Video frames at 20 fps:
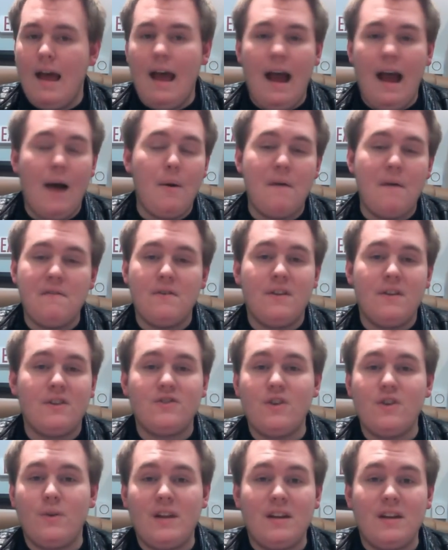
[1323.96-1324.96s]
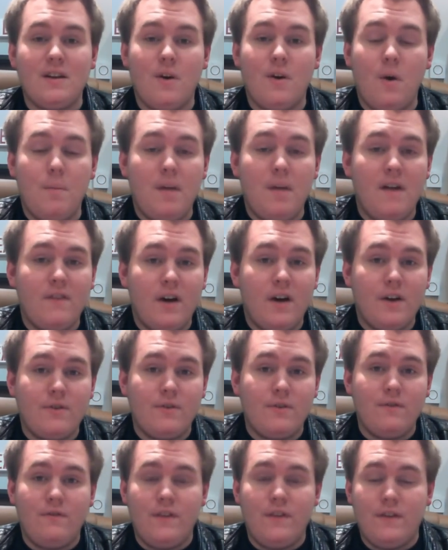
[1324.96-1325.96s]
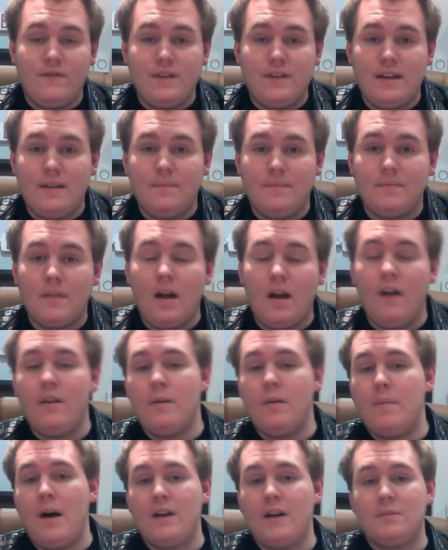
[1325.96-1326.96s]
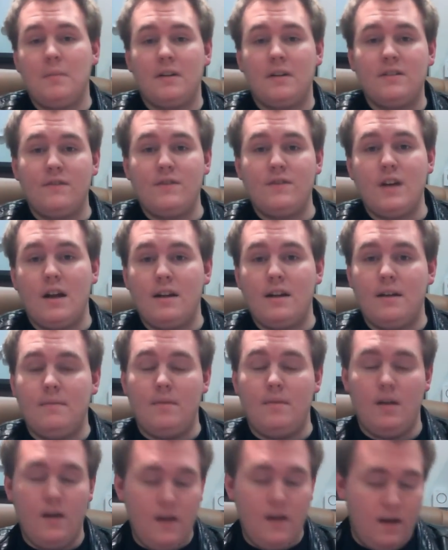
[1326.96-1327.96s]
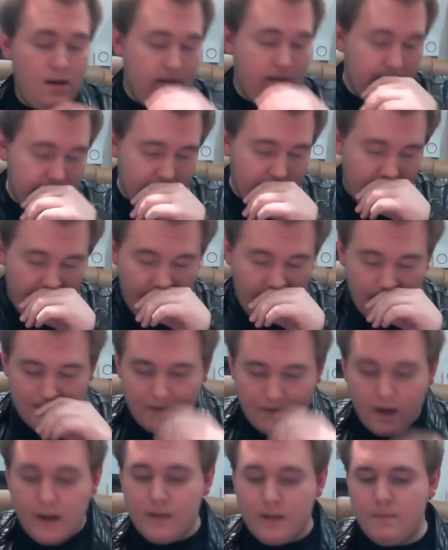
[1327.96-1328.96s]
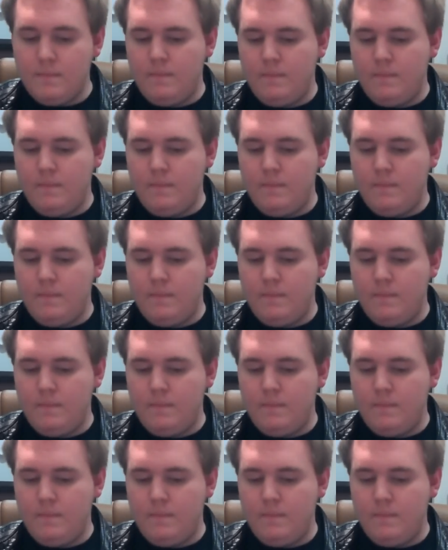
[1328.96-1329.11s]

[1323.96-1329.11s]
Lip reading: However, there's no need to go above 150. Other box mods have done it. God mod.